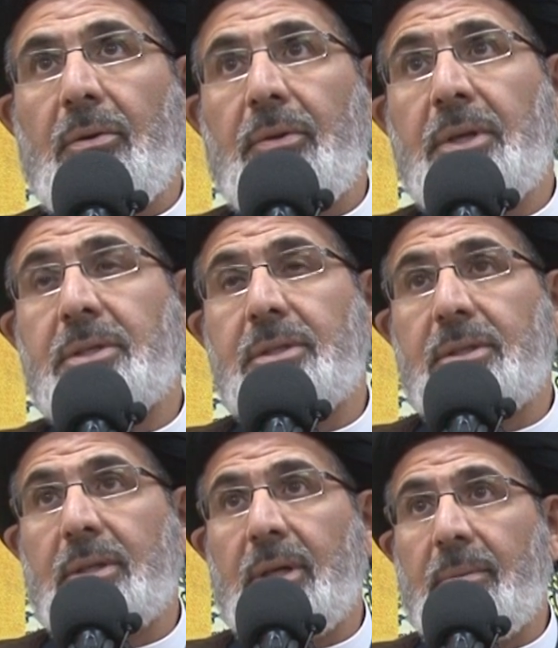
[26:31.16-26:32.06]

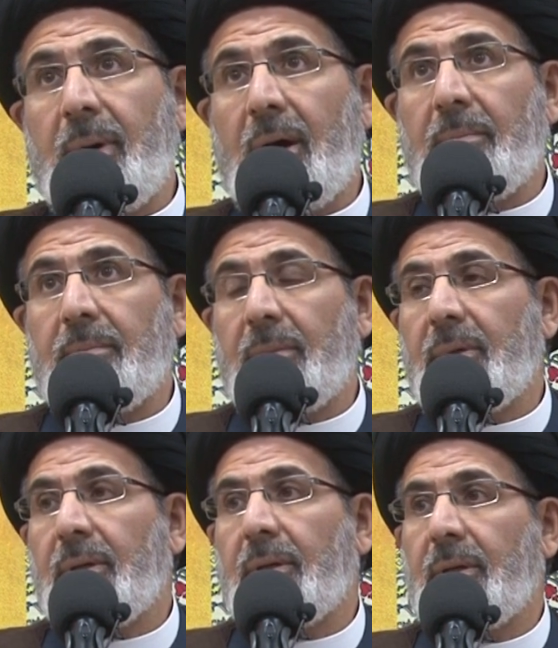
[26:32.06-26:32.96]
This Imam
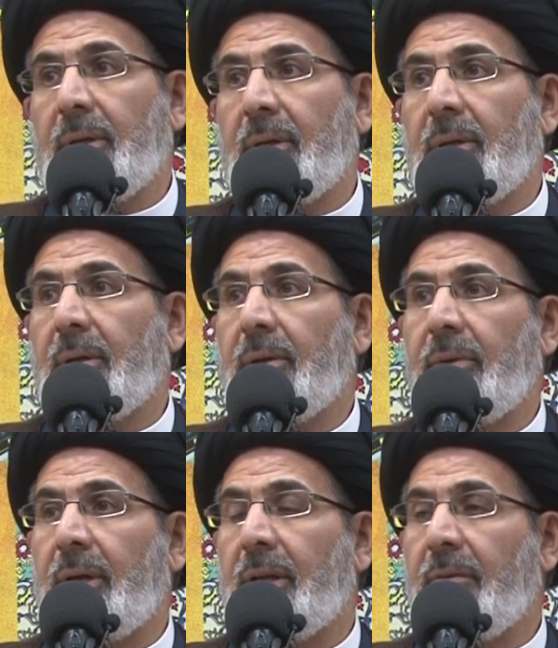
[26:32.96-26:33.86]

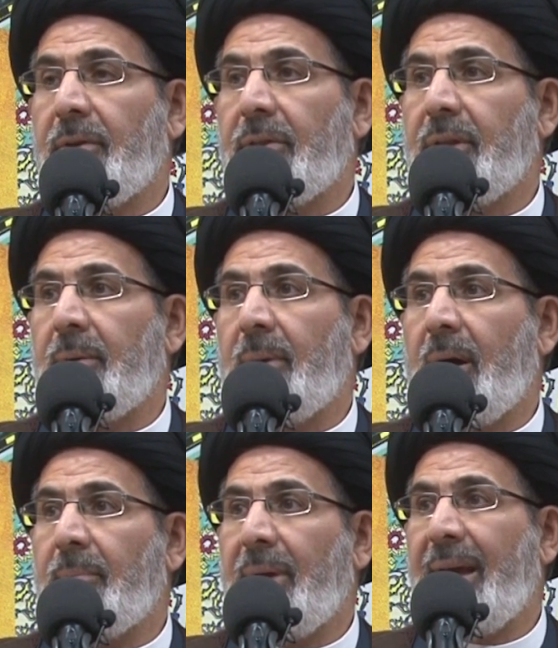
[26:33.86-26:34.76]
the 11th
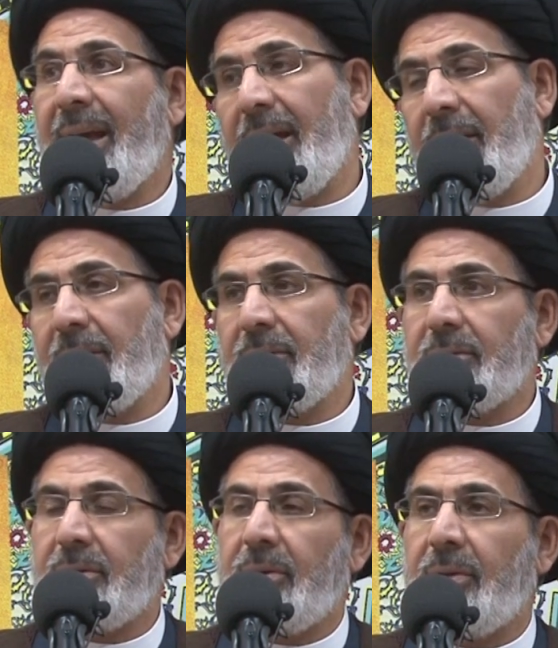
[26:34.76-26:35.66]
Imam,
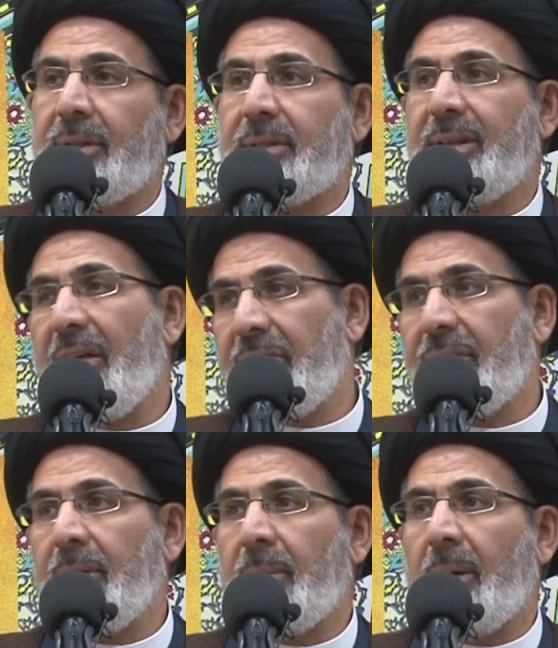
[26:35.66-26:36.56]
and the
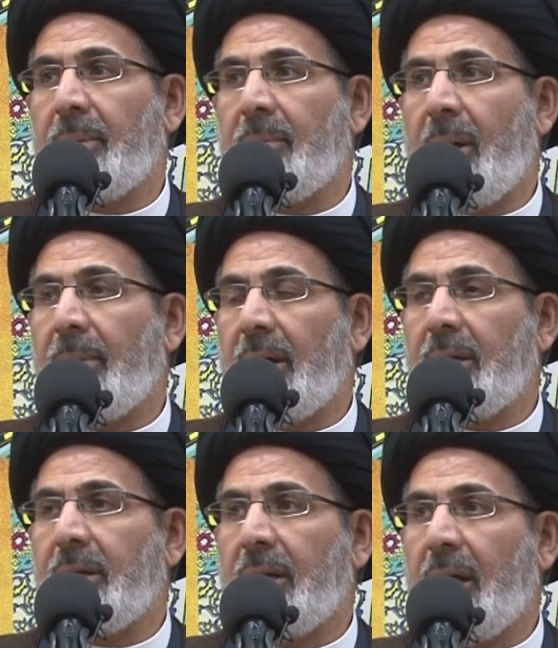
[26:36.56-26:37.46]
10th Imam, Imam
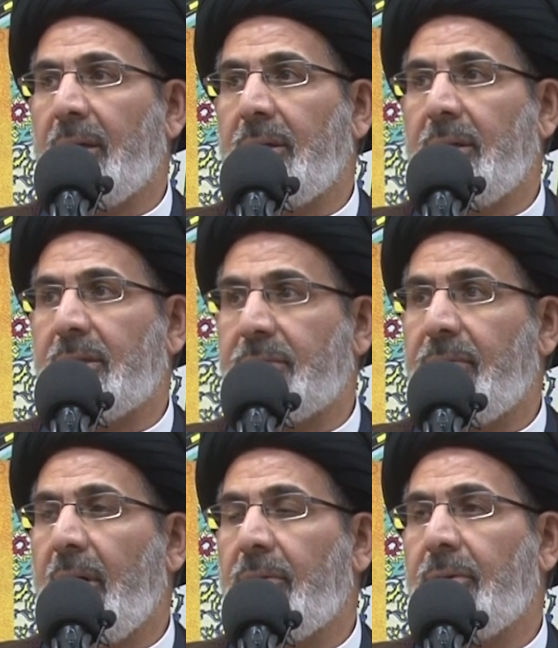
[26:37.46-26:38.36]
Ali al Hadi, his
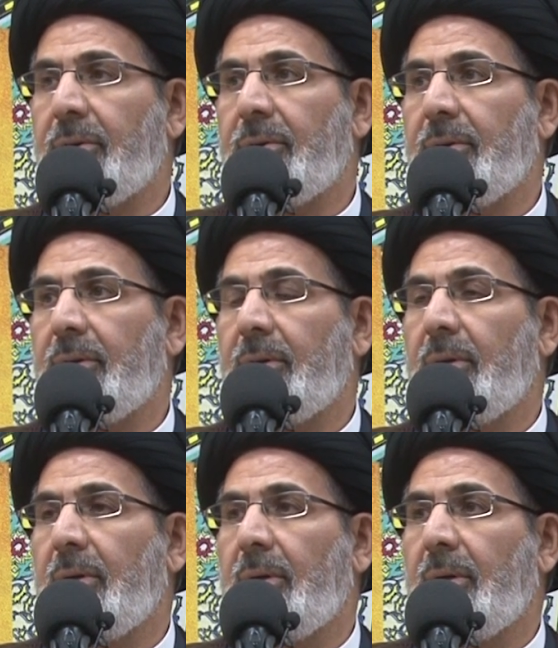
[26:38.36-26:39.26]
father,
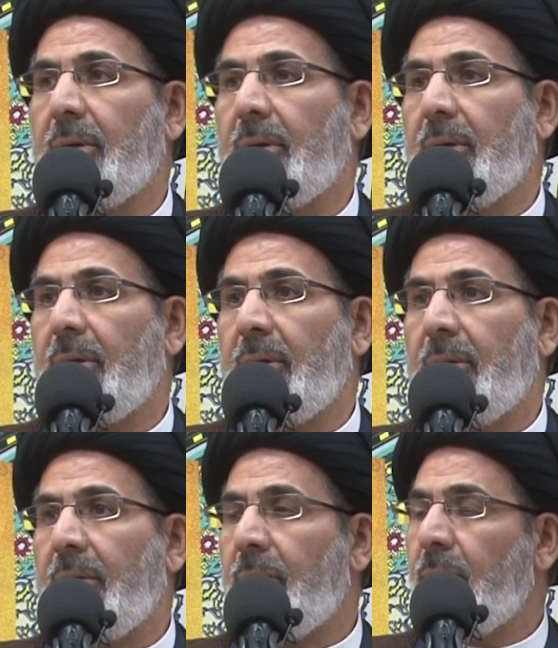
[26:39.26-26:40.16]

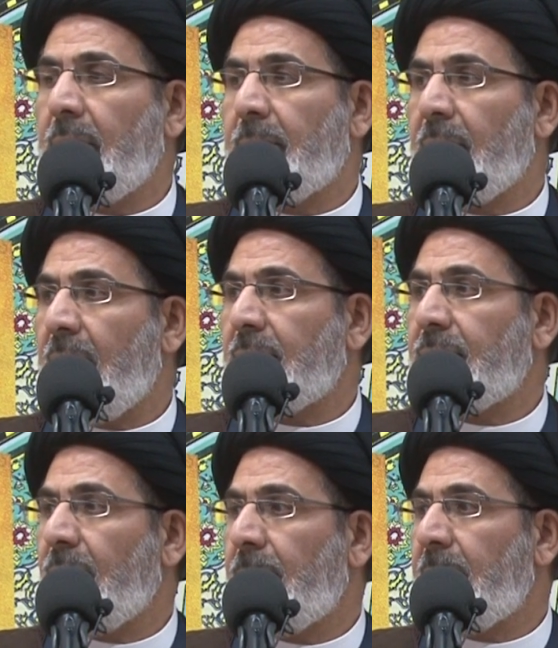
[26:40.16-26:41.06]
they were brought
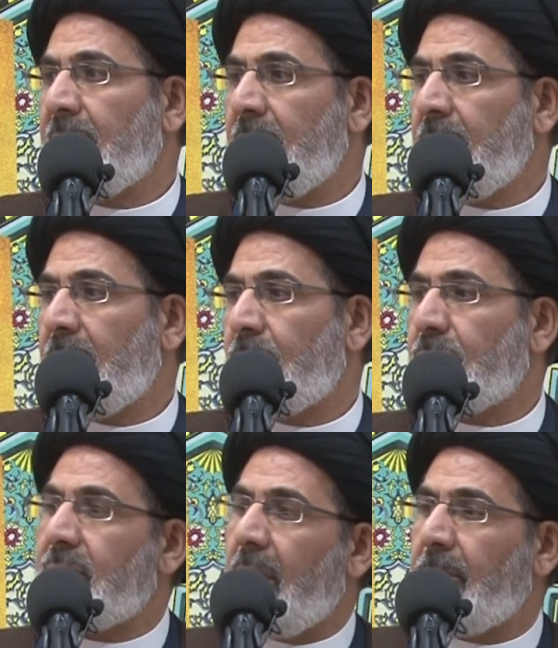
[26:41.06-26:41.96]
from Medina to
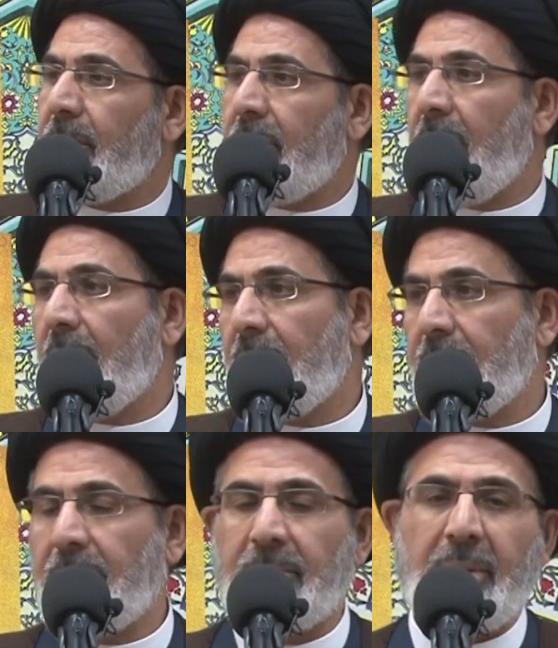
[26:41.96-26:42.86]
Samarra
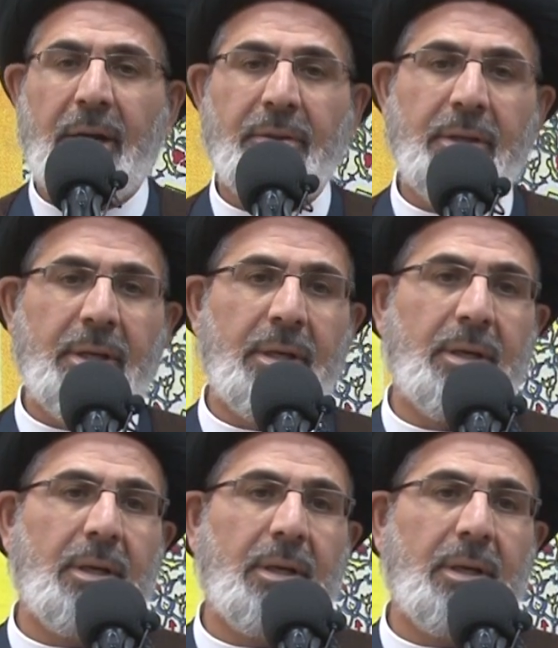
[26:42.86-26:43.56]
by the